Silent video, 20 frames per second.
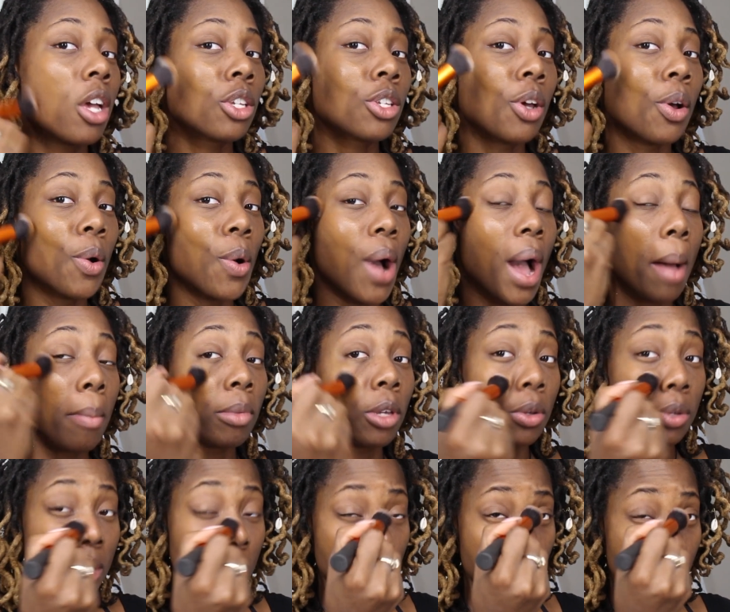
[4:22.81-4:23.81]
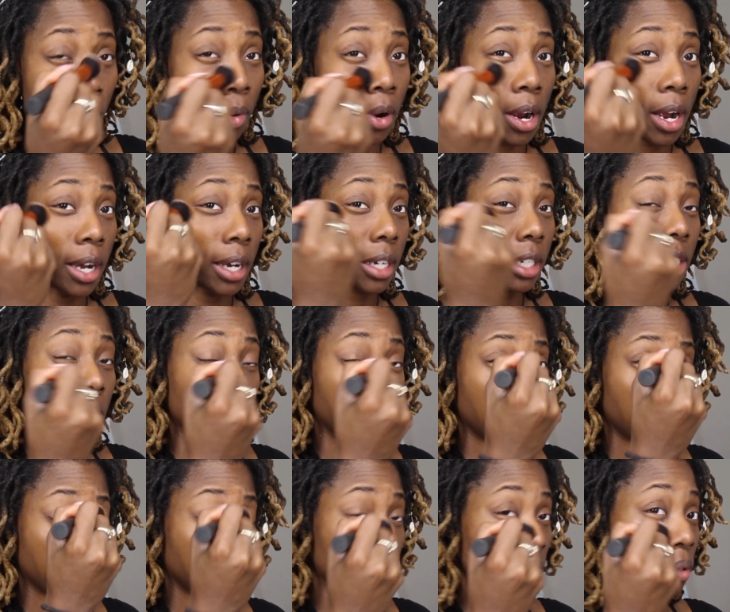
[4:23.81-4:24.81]
So I'm using a
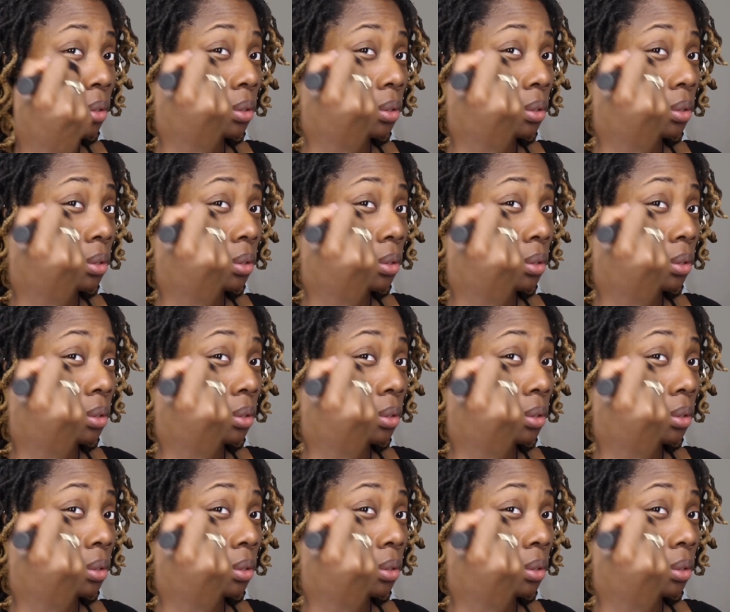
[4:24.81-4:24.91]
brush